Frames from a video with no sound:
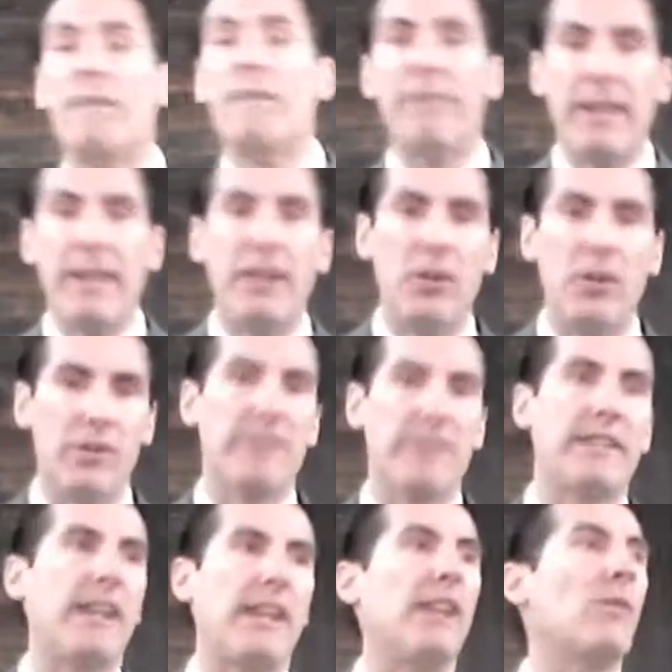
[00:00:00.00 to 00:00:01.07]
video
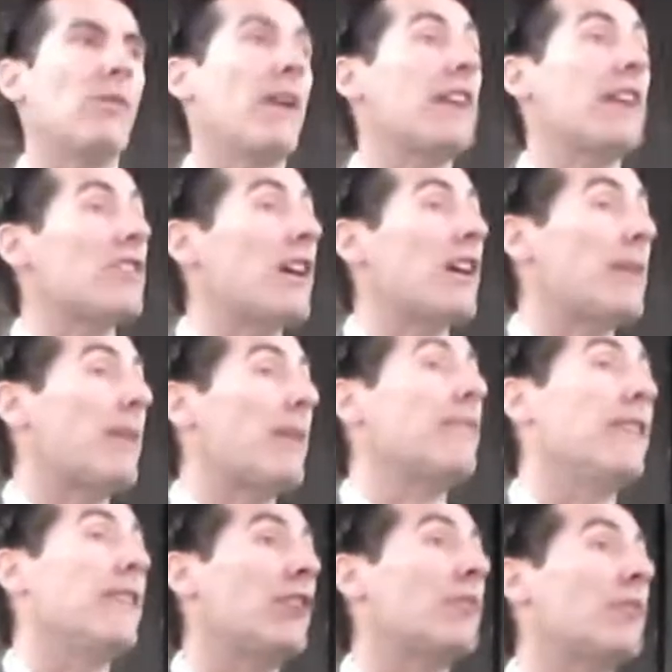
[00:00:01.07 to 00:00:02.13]
is key. When I talk
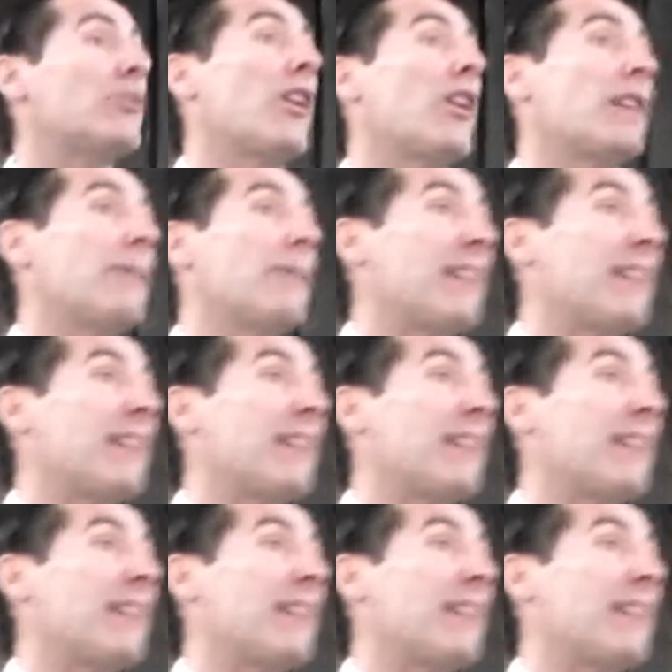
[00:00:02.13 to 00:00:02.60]
about video, I'm talking